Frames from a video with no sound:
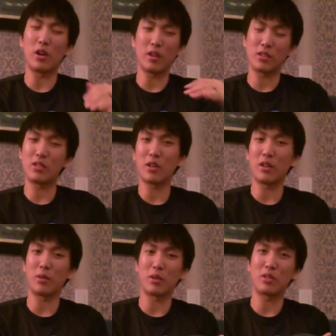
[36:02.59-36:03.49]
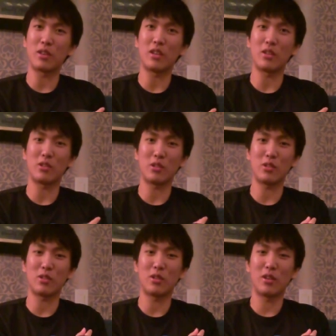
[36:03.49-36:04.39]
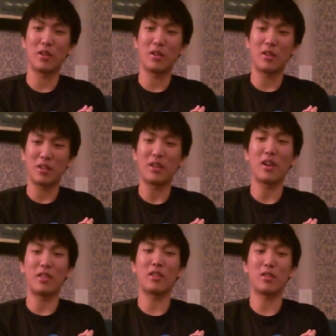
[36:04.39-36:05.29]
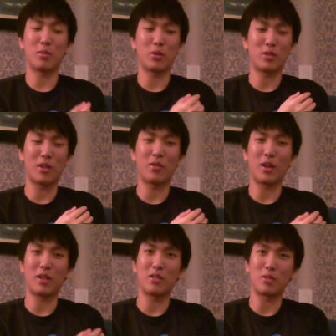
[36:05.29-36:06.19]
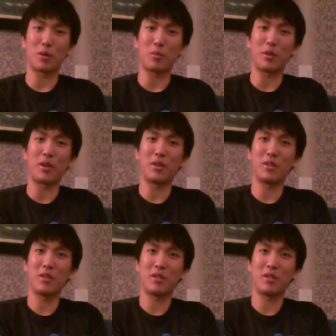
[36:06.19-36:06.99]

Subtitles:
unnecessarily risky. He's just, yeah, I think the most level-headed smart player.